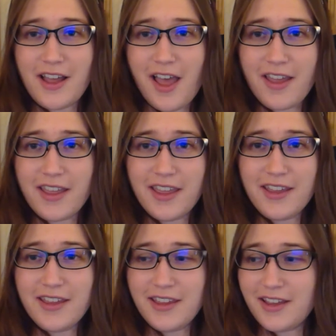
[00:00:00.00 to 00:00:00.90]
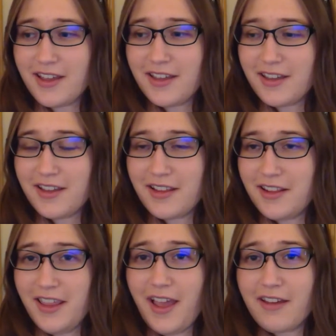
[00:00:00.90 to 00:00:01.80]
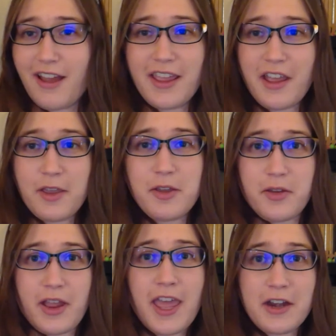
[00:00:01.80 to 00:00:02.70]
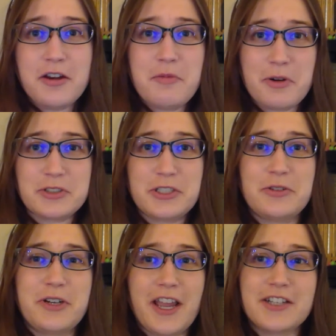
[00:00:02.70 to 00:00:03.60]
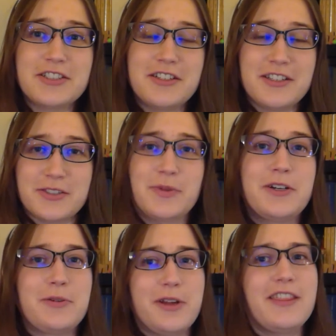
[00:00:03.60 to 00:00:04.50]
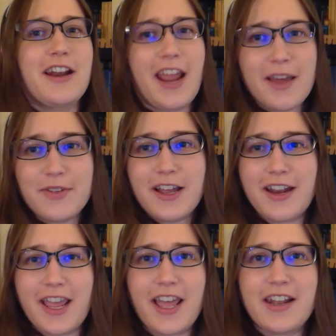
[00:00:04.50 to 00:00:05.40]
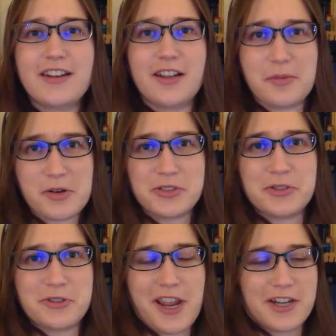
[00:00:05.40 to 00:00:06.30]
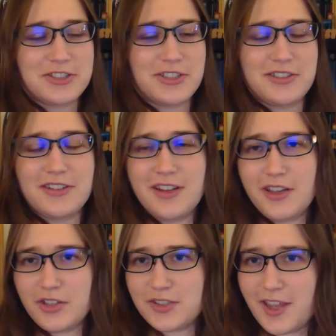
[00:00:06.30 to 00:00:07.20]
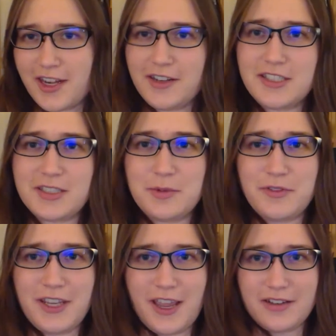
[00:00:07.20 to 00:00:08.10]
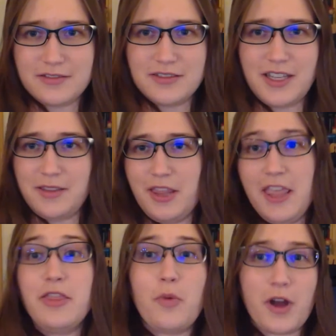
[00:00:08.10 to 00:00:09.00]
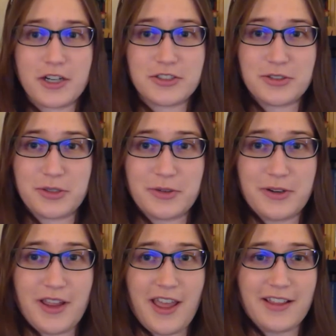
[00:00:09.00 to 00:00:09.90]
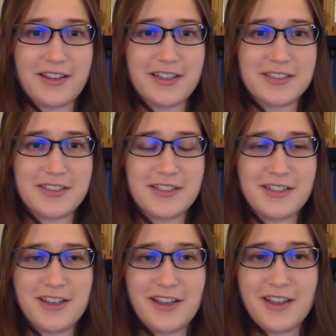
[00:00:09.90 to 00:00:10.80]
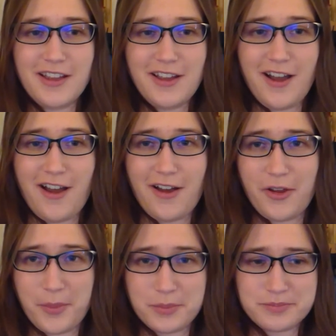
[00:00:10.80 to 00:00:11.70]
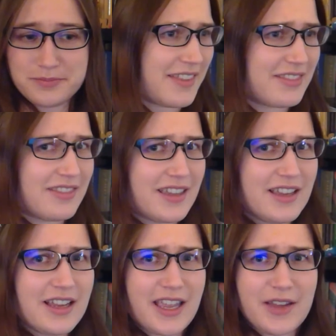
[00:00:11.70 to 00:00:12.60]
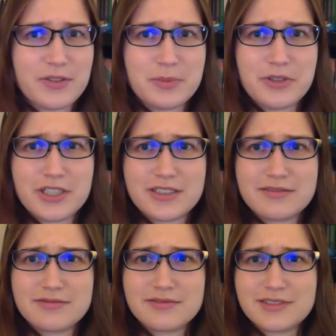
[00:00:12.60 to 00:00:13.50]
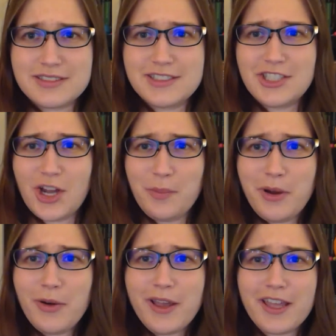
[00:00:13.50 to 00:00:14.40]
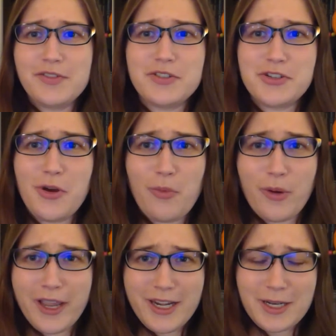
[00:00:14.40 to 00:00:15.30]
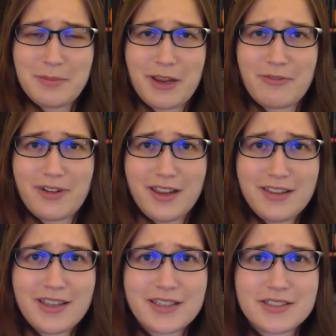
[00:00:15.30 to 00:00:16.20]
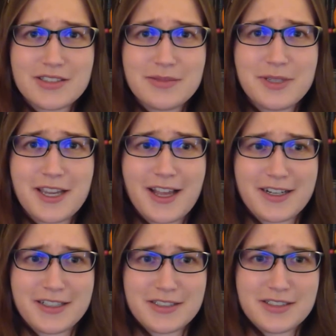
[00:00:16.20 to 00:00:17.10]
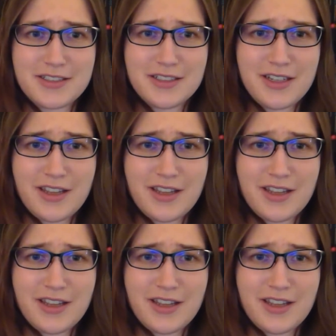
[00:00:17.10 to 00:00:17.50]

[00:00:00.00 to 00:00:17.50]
I had an emotional reaction to this one in a way that I have not had an emotional reaction to any Disney movie yet. In the watch through, at least. I think I have to put Dumbo ahead of Snow White in my rankings, to be honest.